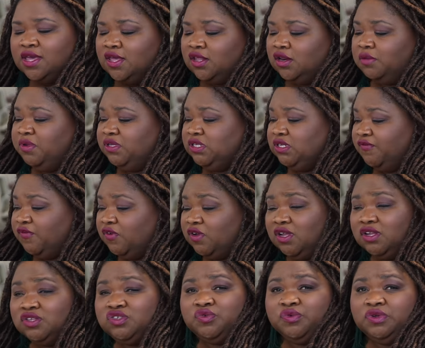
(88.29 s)
It'll be
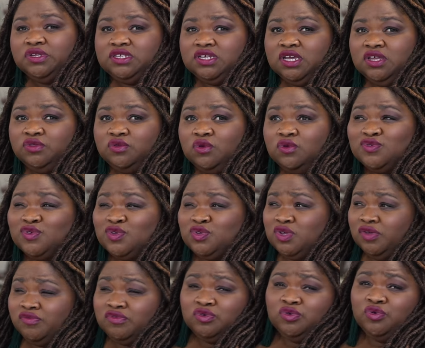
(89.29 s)
difficult to retain those or
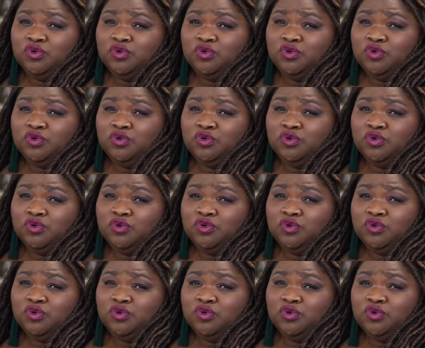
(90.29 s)
to even